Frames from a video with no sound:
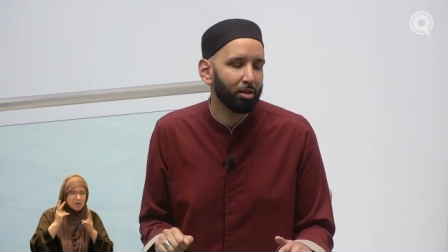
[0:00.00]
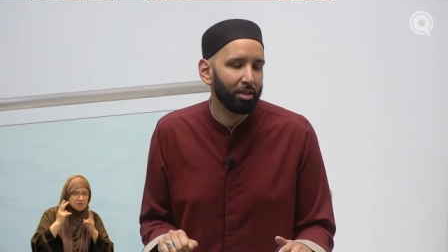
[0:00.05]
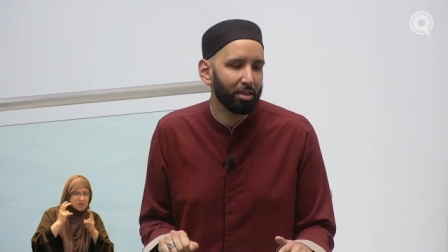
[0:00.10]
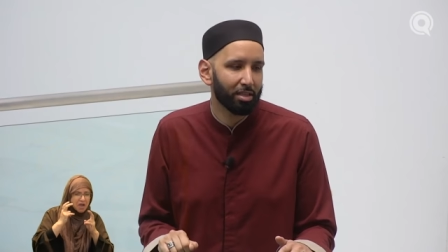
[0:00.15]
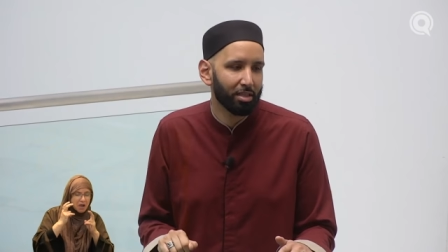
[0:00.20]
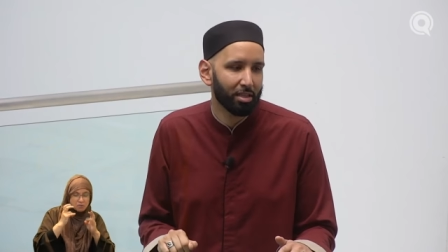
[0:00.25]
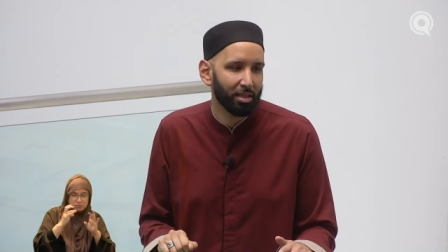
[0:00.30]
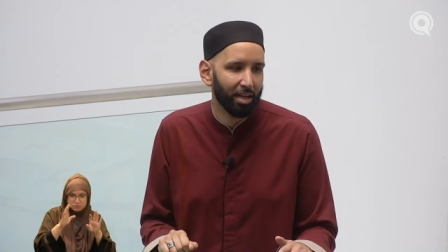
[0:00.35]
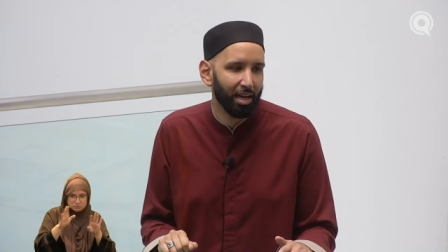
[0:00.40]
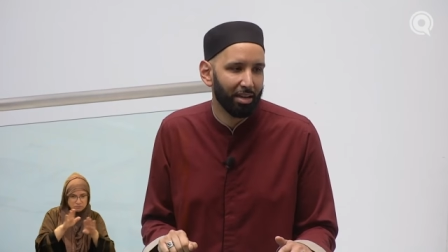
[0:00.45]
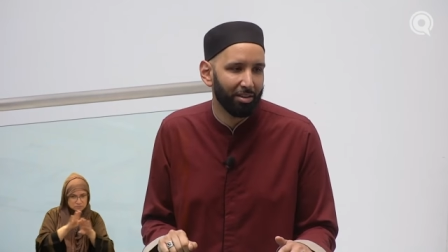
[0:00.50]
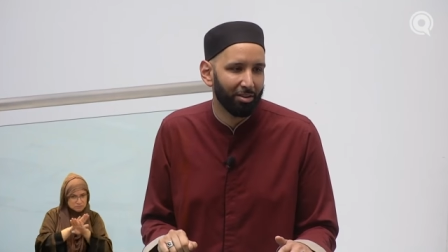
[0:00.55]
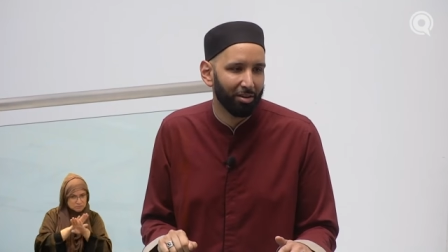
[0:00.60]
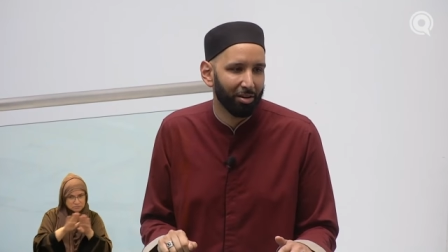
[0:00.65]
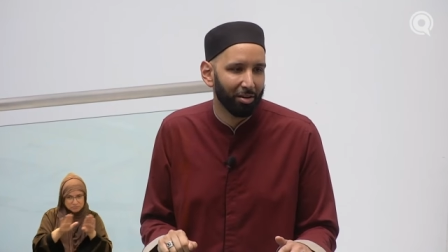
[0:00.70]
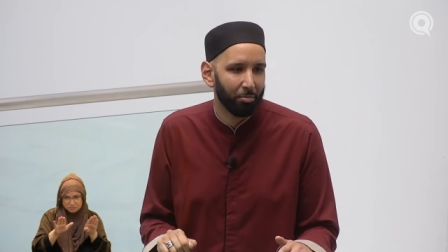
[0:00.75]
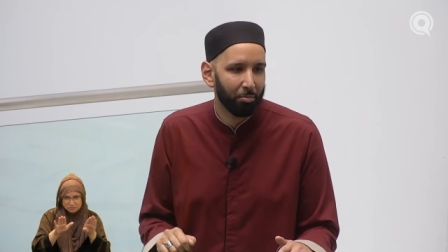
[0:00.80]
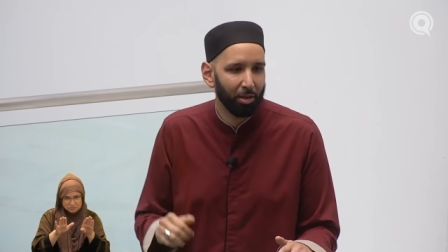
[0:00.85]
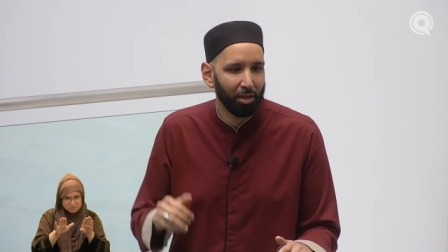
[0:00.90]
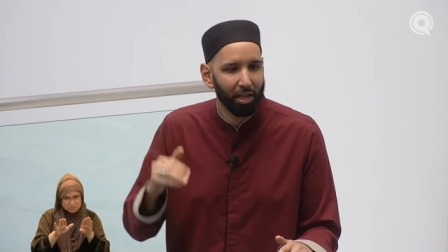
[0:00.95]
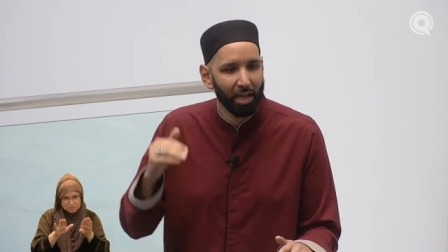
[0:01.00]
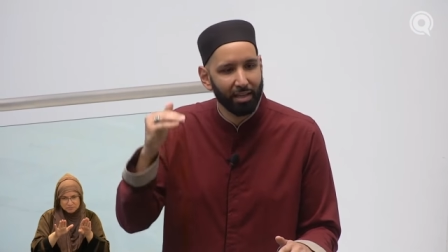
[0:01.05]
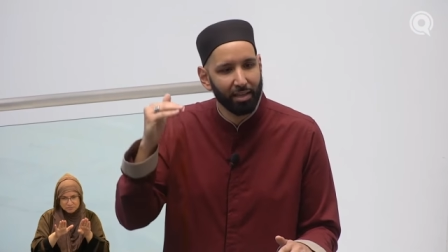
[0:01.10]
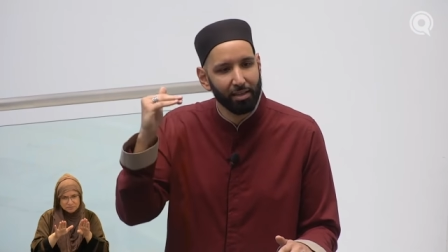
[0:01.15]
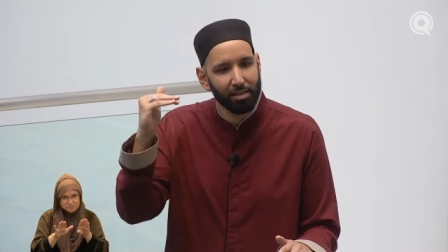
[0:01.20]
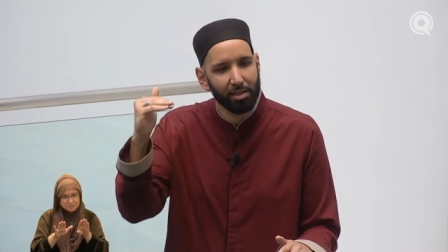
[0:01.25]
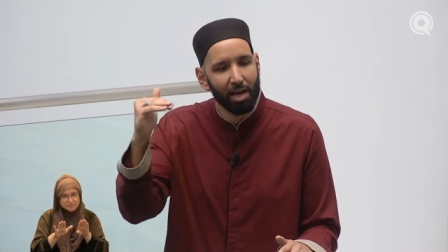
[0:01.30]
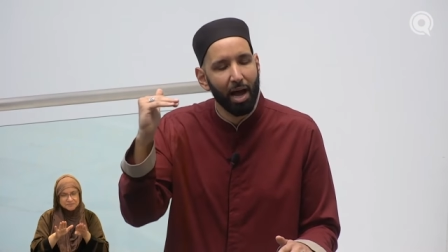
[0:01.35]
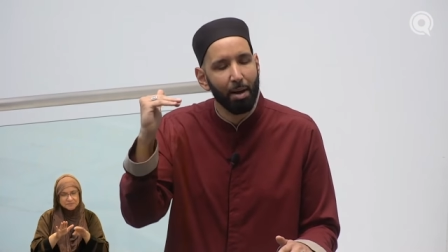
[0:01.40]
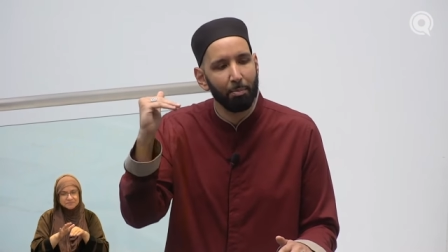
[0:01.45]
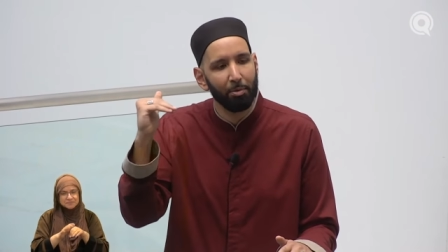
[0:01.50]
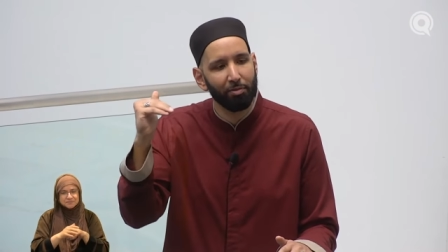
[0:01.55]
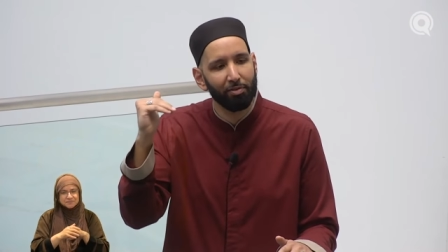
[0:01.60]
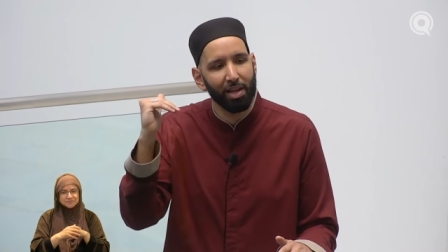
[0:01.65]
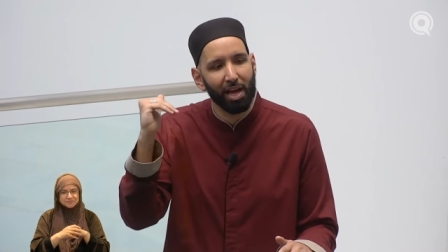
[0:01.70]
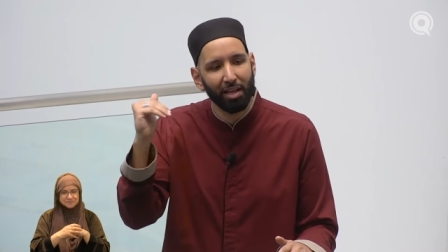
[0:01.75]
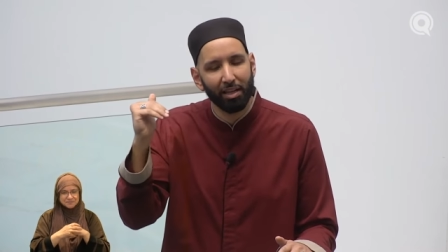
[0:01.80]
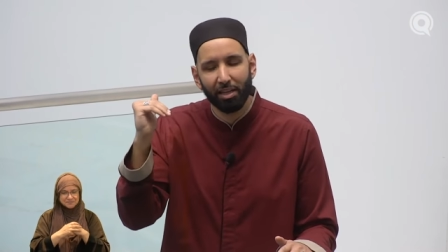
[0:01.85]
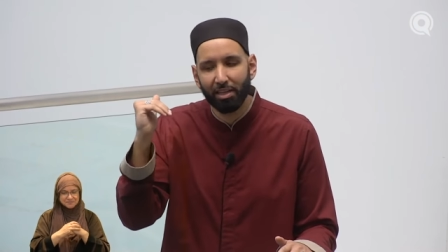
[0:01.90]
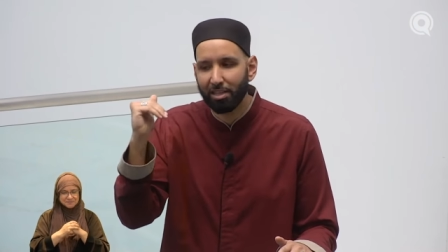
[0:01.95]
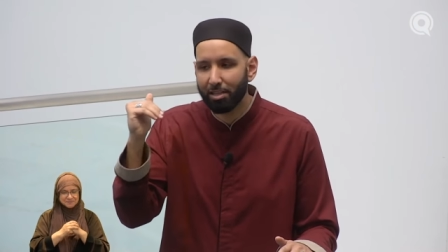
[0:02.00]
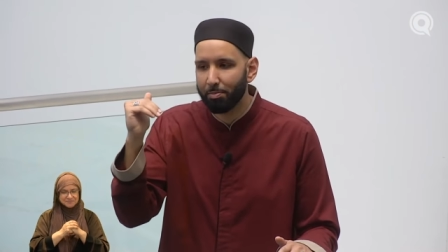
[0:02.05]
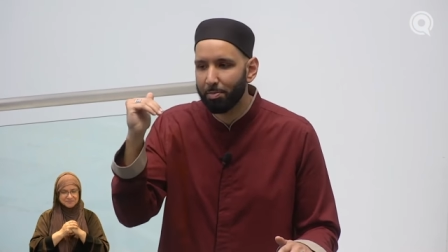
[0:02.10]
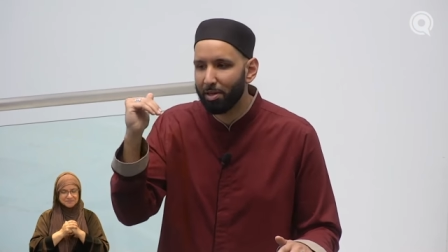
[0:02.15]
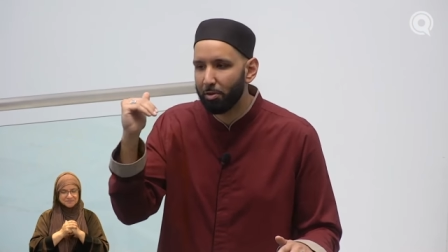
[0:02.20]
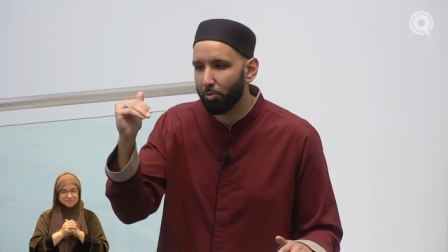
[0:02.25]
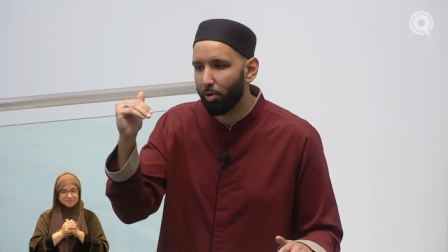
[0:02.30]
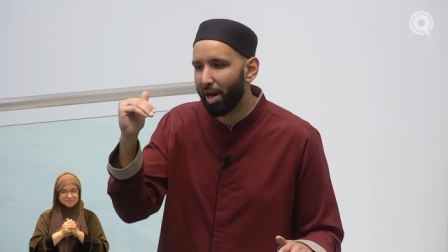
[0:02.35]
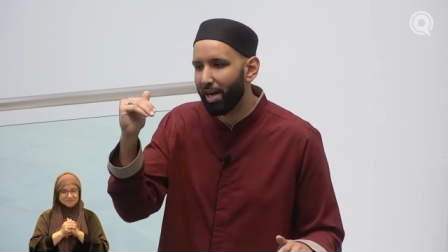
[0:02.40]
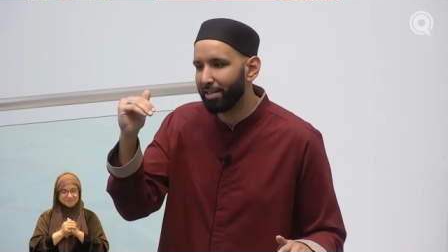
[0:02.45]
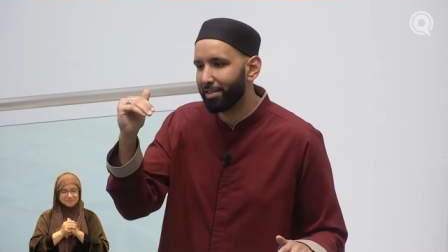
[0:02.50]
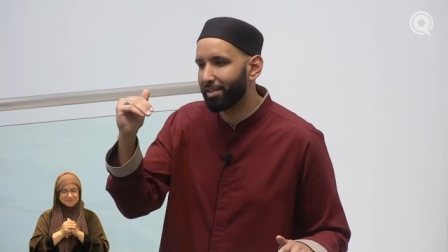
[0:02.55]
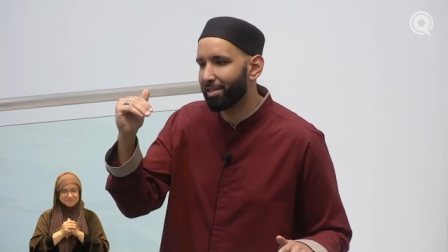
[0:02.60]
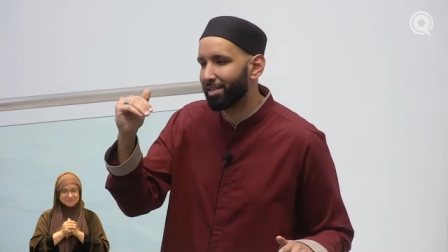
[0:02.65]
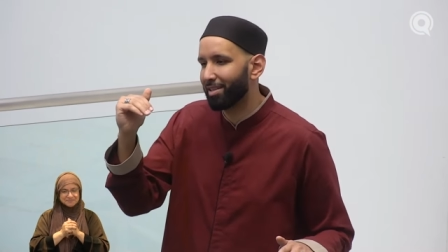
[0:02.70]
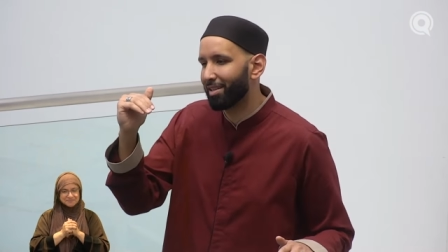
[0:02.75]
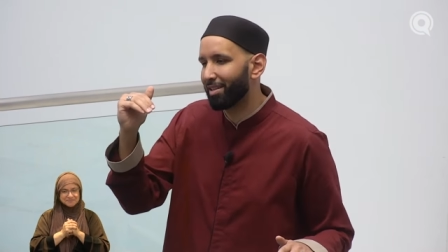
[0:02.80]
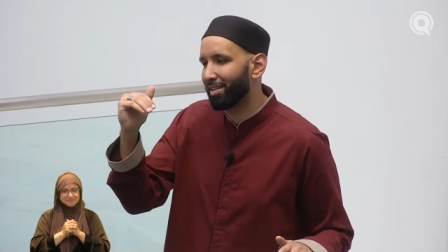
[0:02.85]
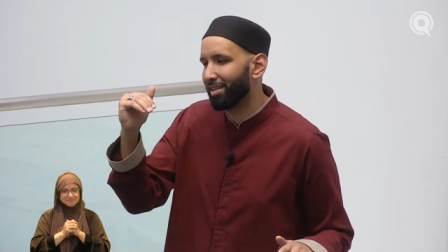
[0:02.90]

list together. But let the top of that list be what?